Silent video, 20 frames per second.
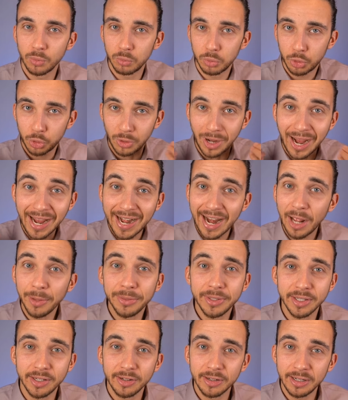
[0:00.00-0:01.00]
tried out
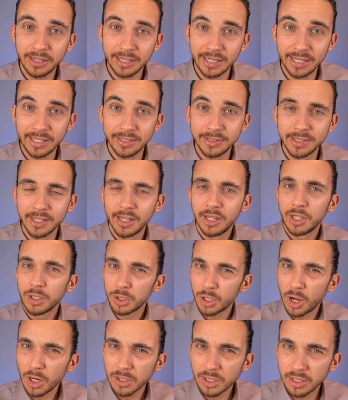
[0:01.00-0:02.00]
the hearing aids,
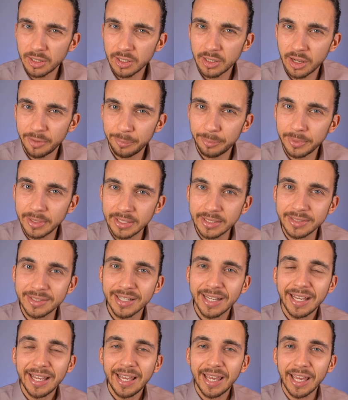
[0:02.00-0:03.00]
talked to the companies,
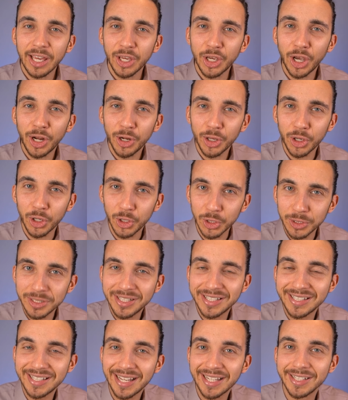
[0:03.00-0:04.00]
and got a good
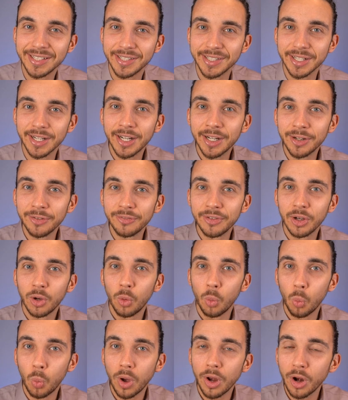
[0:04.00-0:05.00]
sense of
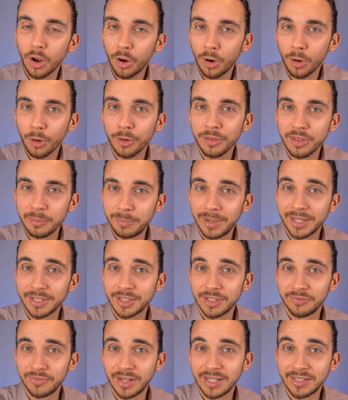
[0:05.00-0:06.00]
what are the best
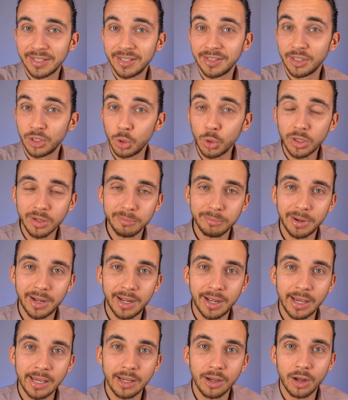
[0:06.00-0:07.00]
devices you can
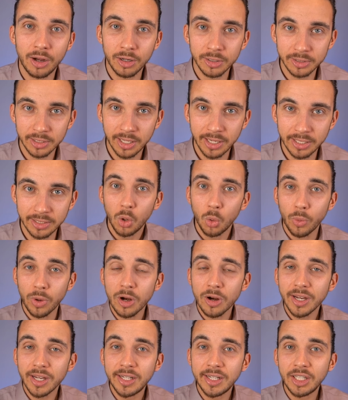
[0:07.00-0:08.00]
buy online. We
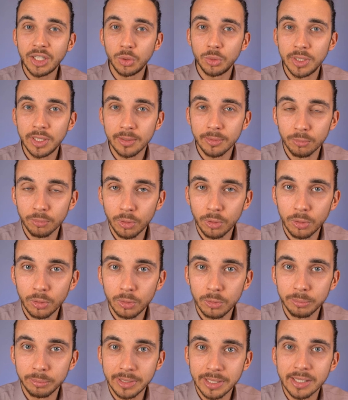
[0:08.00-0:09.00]
are in a unique
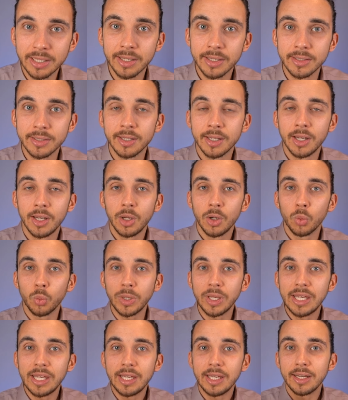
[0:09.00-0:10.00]
role because
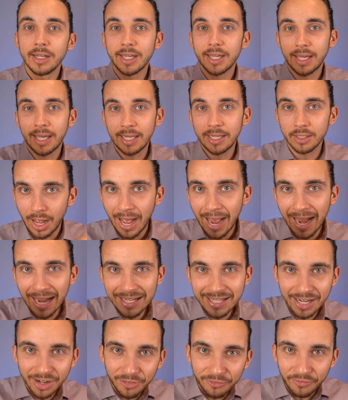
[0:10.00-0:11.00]
we can
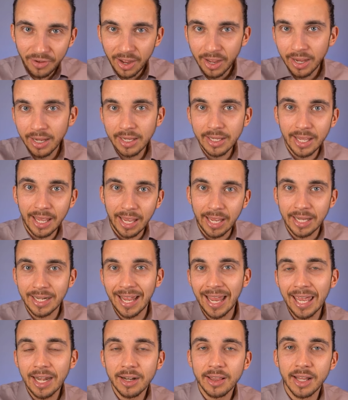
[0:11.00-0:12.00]
identify
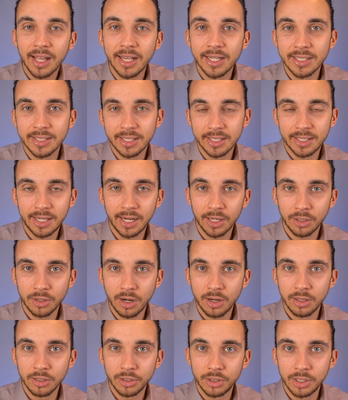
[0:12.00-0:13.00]
and analyze the
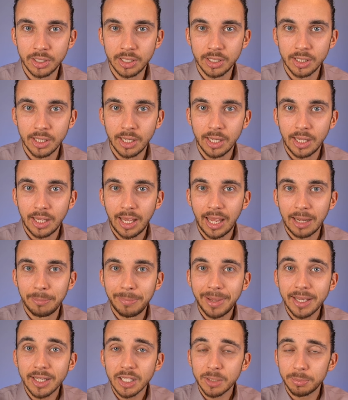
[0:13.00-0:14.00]
technology
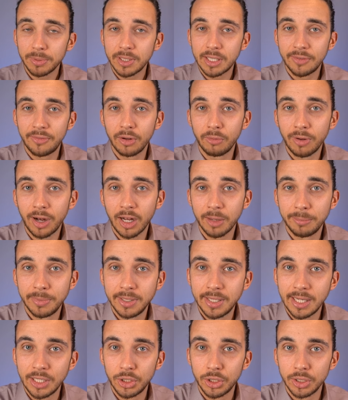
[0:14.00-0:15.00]
and make a specific
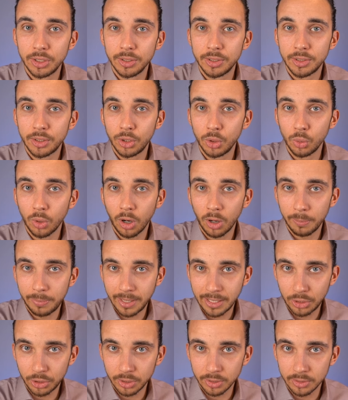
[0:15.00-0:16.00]
recommendations to our
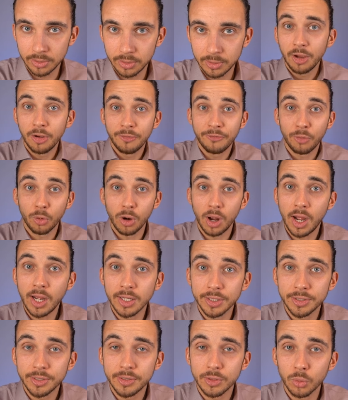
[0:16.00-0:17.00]
patients. For
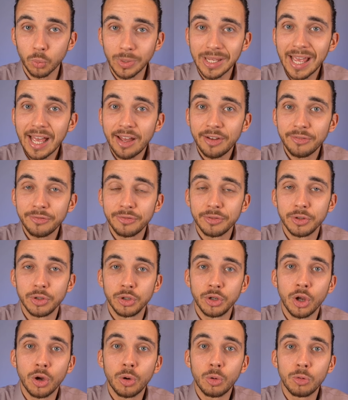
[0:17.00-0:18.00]
us, we have
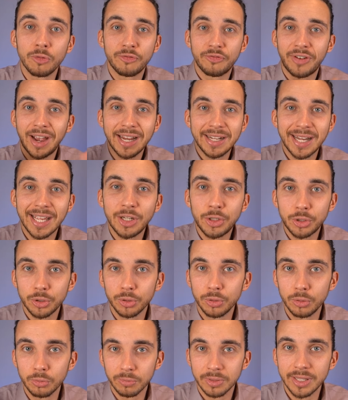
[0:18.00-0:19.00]
no
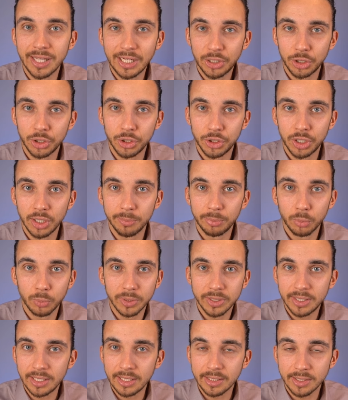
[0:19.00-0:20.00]
financial relationship
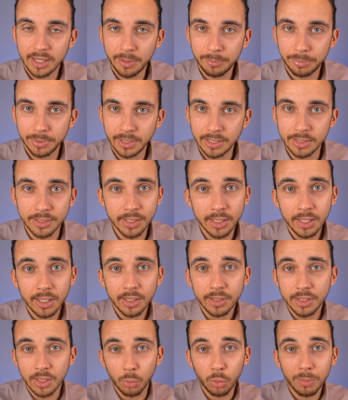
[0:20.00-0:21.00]
with these companies,
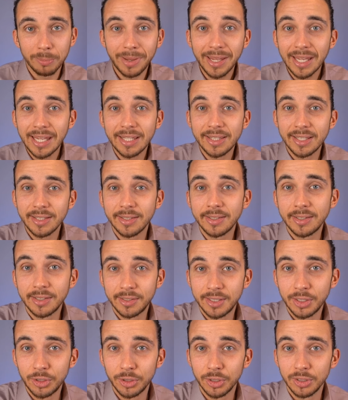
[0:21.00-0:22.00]
so we're making this
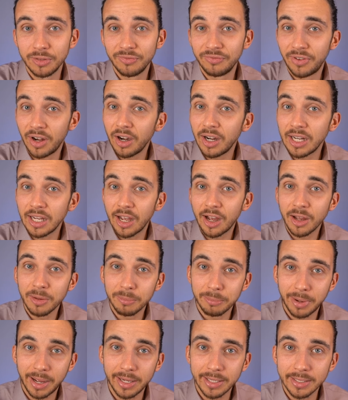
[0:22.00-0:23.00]
decision very
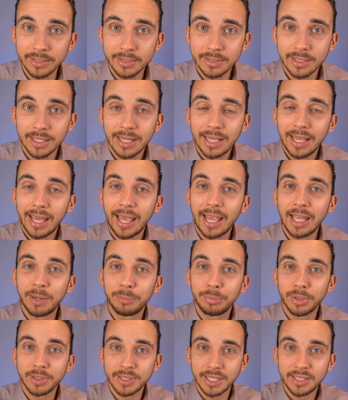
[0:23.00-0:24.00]
unbiased
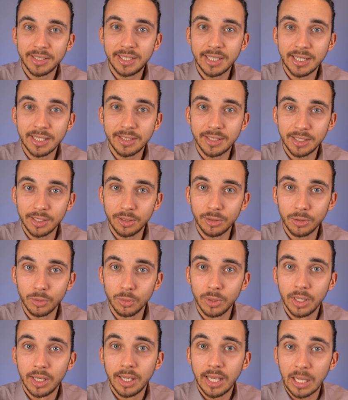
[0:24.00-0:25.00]
and presenting it to
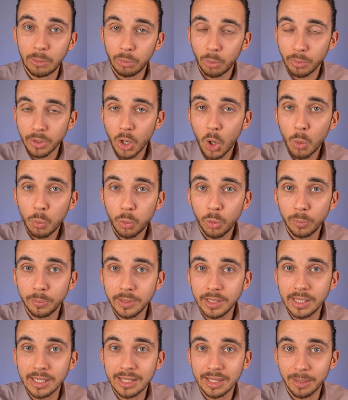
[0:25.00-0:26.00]
you in what we hope will
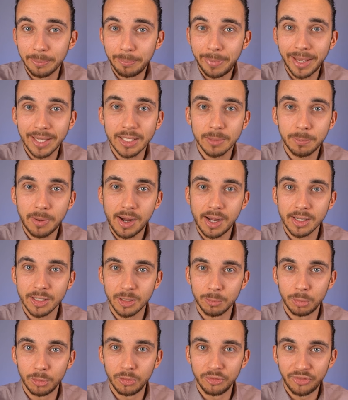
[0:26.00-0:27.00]
be the best
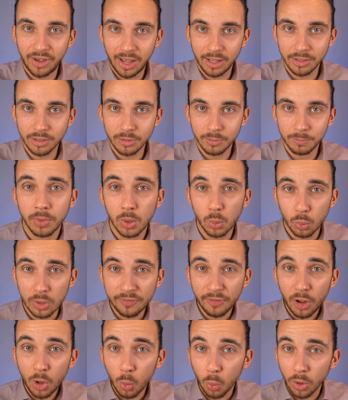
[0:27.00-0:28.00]
possible value.
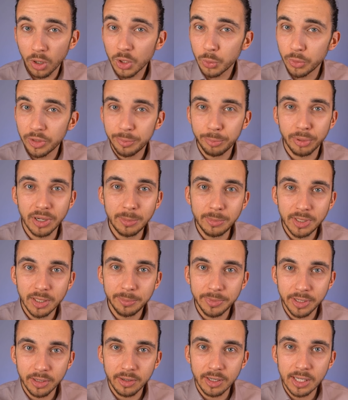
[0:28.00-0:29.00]
We've all worked with
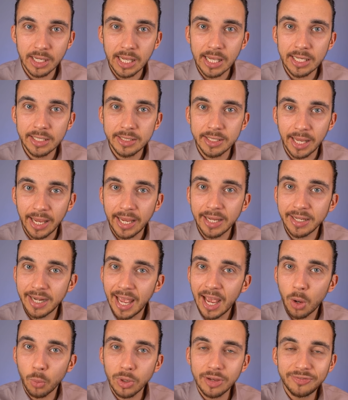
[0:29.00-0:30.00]
premium hearing aids, and
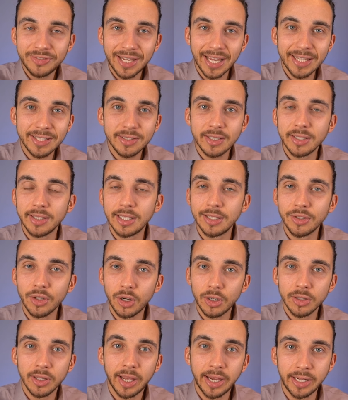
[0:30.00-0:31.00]
now we've tested these
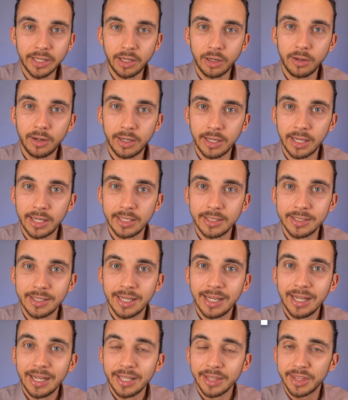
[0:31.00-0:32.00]
online hearing aids
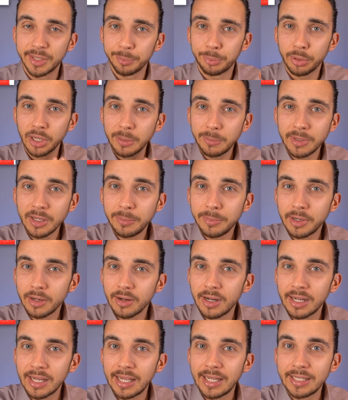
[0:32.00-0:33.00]
the premium
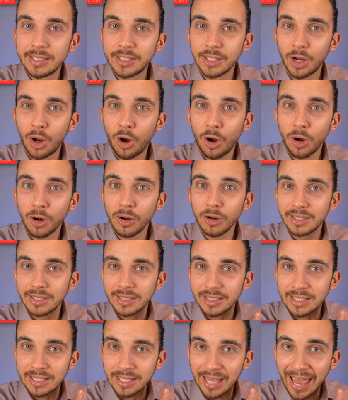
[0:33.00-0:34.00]
hearing aids are
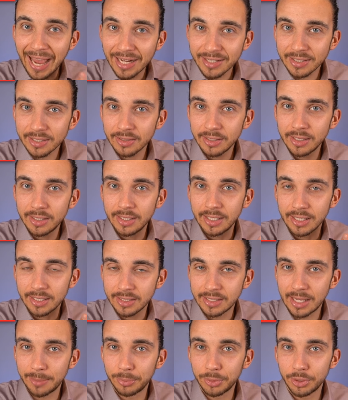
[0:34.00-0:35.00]
the excellent,
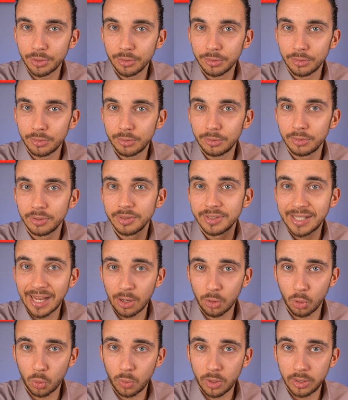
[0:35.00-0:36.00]
exceptional
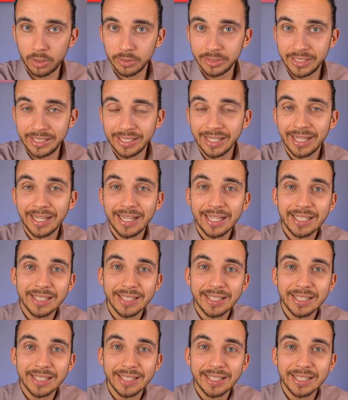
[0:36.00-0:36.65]
sound quality.